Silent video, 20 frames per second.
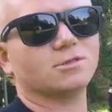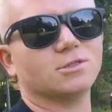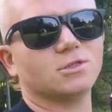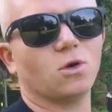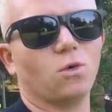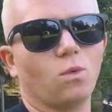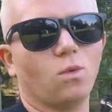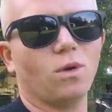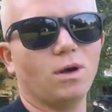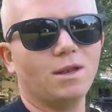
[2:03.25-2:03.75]

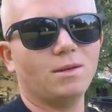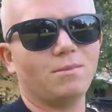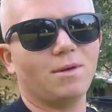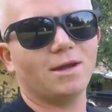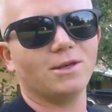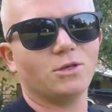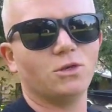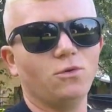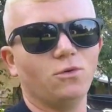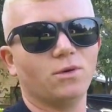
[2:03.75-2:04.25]
So what am
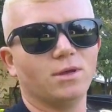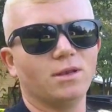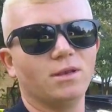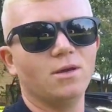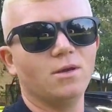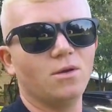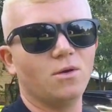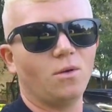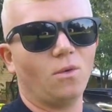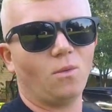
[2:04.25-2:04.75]
I doing?
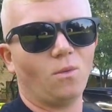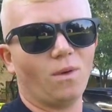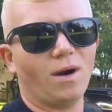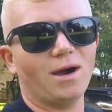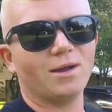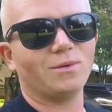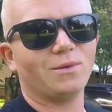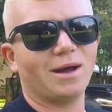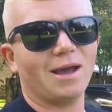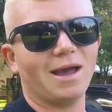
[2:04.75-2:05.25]

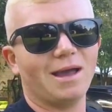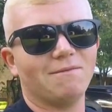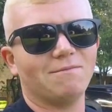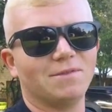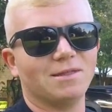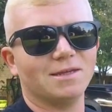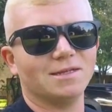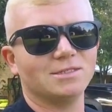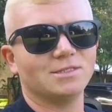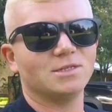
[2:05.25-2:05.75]
Why do I have
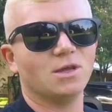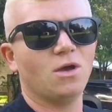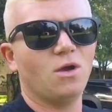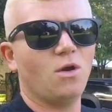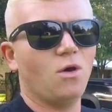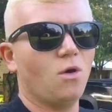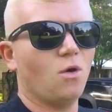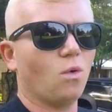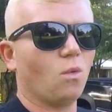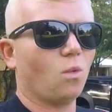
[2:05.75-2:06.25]
this?
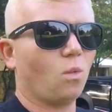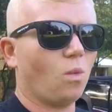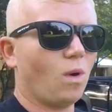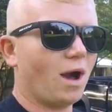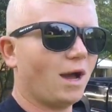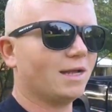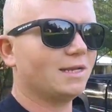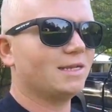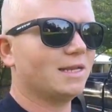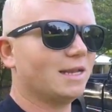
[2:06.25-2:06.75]

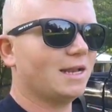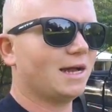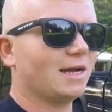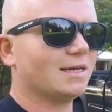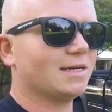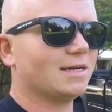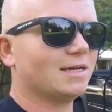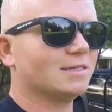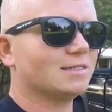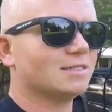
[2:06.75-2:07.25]
Why did
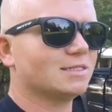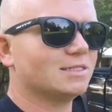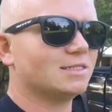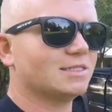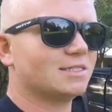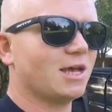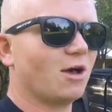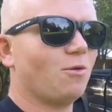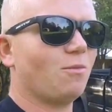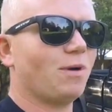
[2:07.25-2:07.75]
I
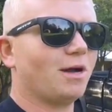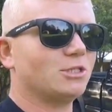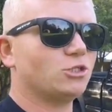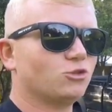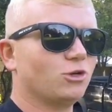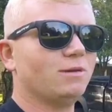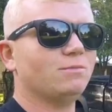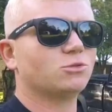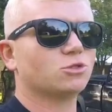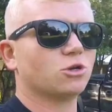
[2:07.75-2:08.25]
sell my
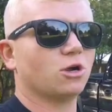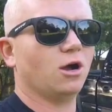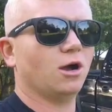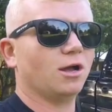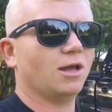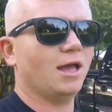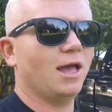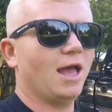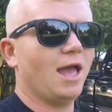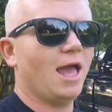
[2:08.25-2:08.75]
dream truck,
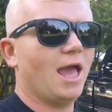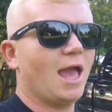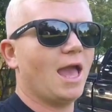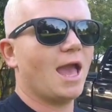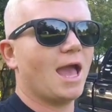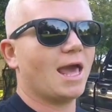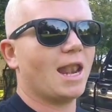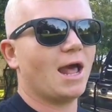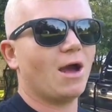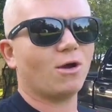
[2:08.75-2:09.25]

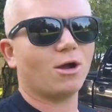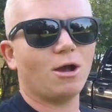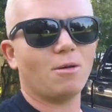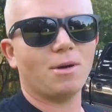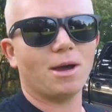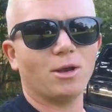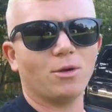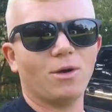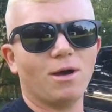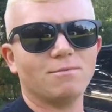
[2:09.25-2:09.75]
and how
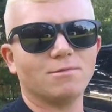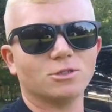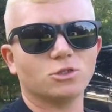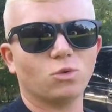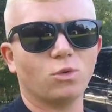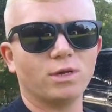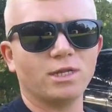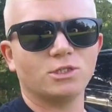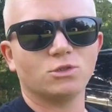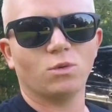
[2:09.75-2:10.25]
come I don't have a
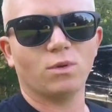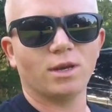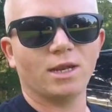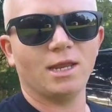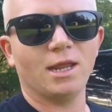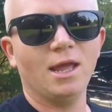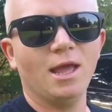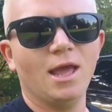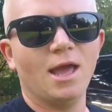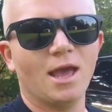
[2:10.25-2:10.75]

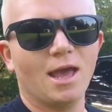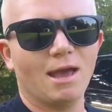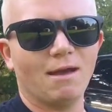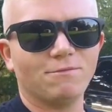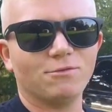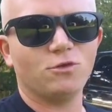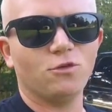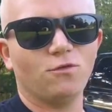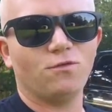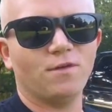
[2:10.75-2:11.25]
2020
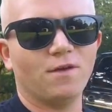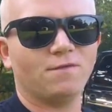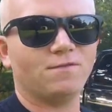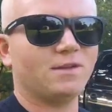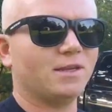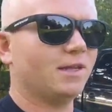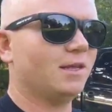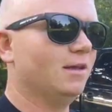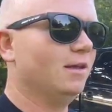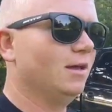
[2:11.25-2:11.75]

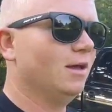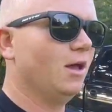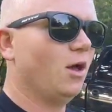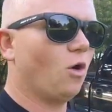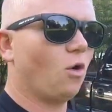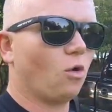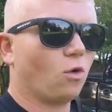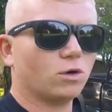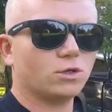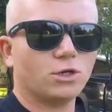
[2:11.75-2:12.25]
F-250
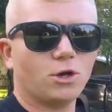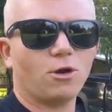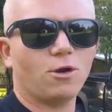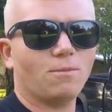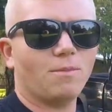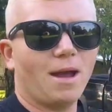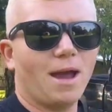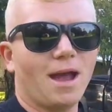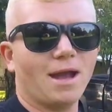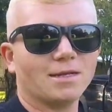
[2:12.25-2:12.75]
or
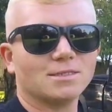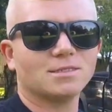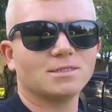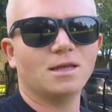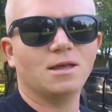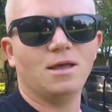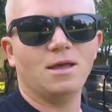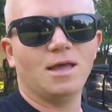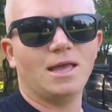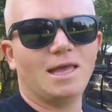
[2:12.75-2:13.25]
Duramax,
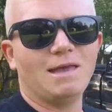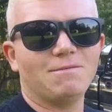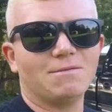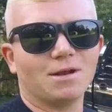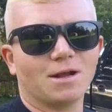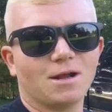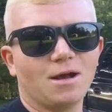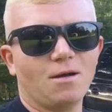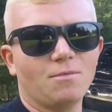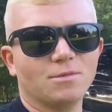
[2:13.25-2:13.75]

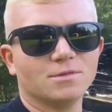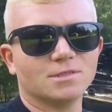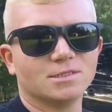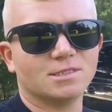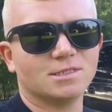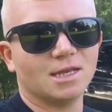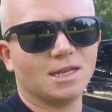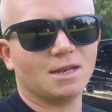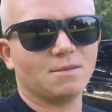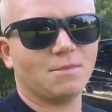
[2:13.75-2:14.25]
even a Cummins
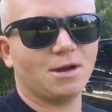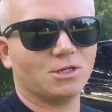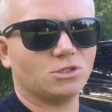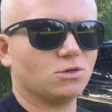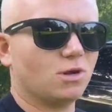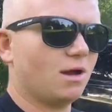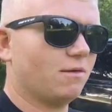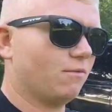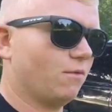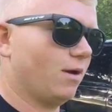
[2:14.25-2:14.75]
sitting in my
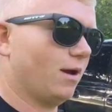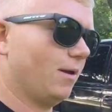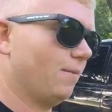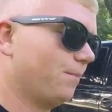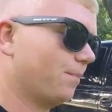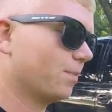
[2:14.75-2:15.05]
driveway?